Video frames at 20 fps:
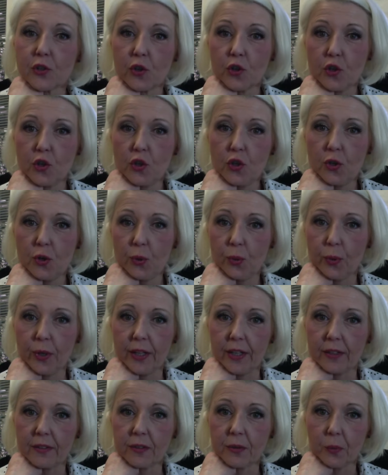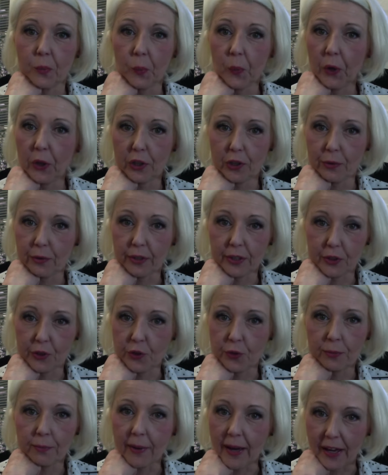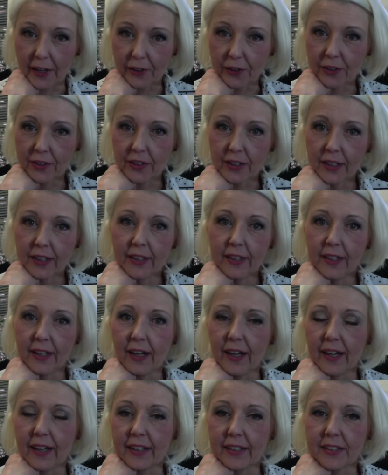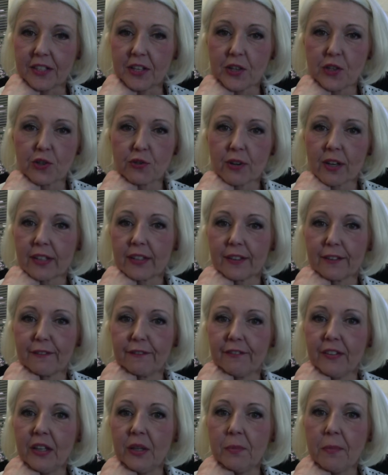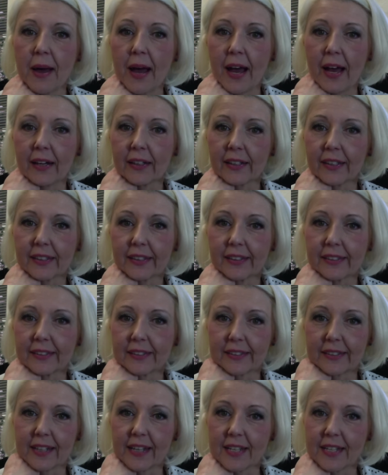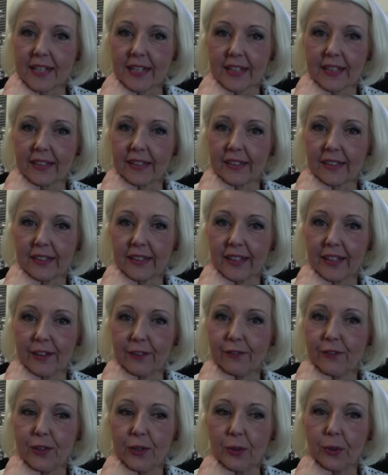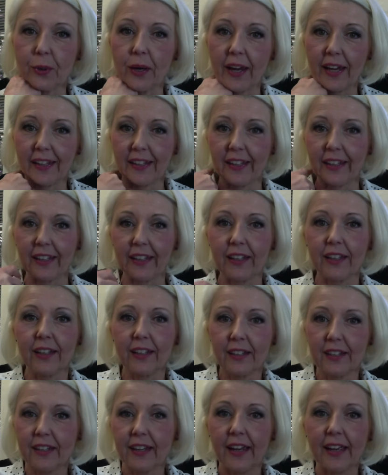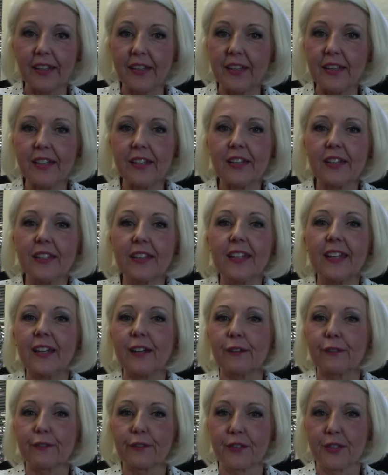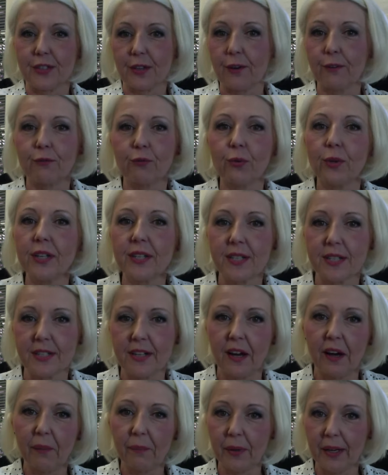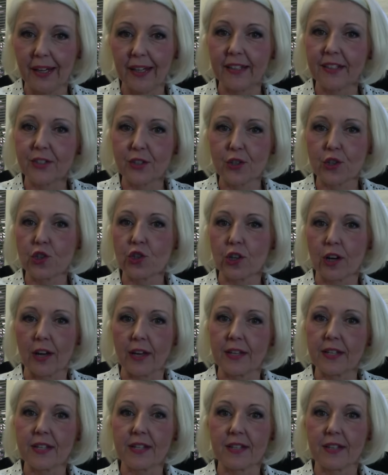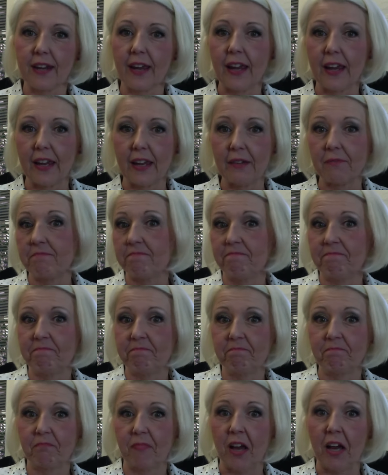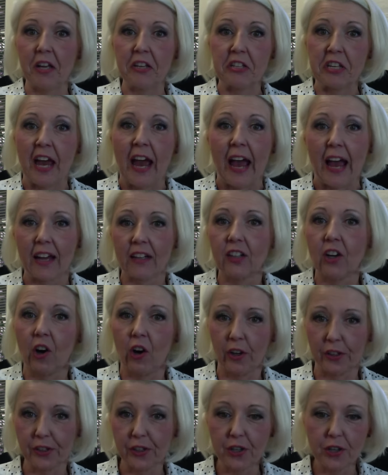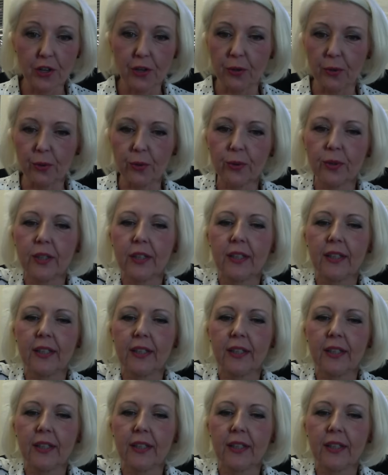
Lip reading: to do with what you can do better. Destructive feedback doesn't give you any gifts of wisdom. It's just a attack on you.